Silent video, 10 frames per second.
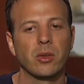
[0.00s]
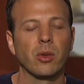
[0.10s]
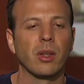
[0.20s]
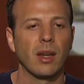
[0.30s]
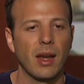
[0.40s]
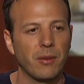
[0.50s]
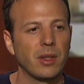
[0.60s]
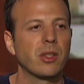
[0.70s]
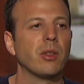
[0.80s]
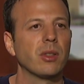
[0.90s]
So they have
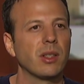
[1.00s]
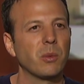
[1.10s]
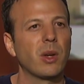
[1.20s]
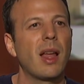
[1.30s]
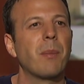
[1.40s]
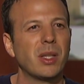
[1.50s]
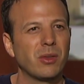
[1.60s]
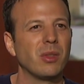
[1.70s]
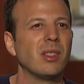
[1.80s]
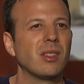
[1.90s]
the children and what
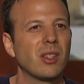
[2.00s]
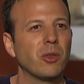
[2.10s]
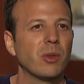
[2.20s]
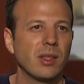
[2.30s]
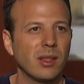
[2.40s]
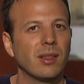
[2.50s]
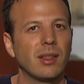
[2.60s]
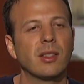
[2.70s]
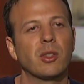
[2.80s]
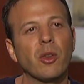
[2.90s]
happens to these children, and
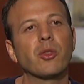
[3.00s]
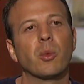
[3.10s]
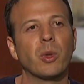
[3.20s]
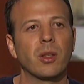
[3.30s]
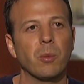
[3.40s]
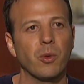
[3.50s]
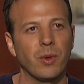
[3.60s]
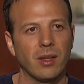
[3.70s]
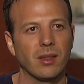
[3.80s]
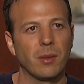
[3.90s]
this is also what the
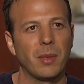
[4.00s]
movie and